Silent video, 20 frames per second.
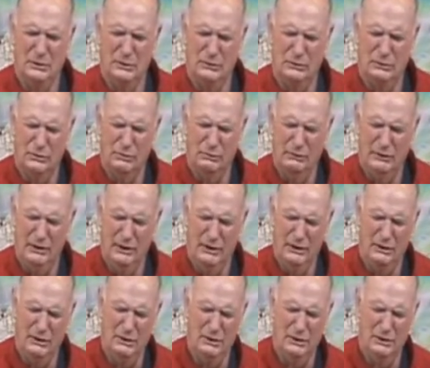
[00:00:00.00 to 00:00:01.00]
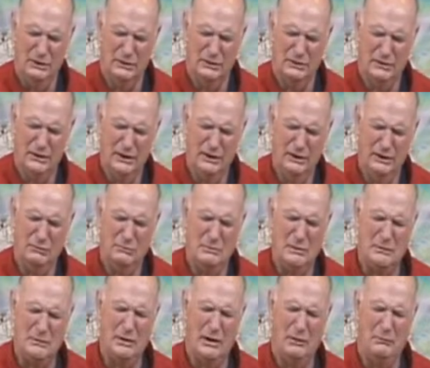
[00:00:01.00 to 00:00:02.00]
Lord, we continue to
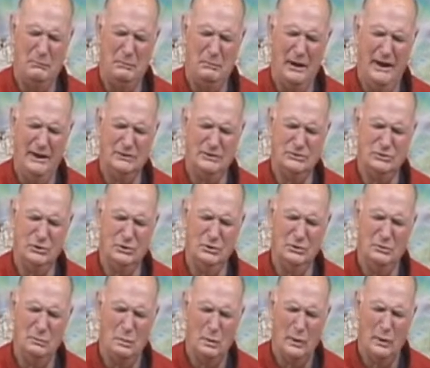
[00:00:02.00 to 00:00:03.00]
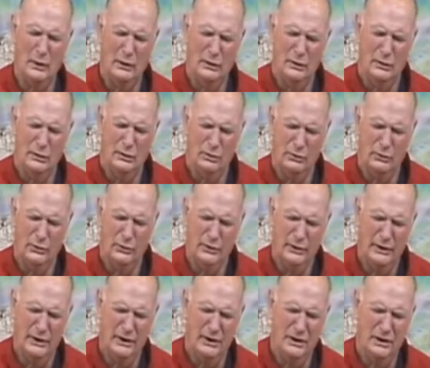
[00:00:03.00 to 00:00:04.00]
remember our pastor, Lord, that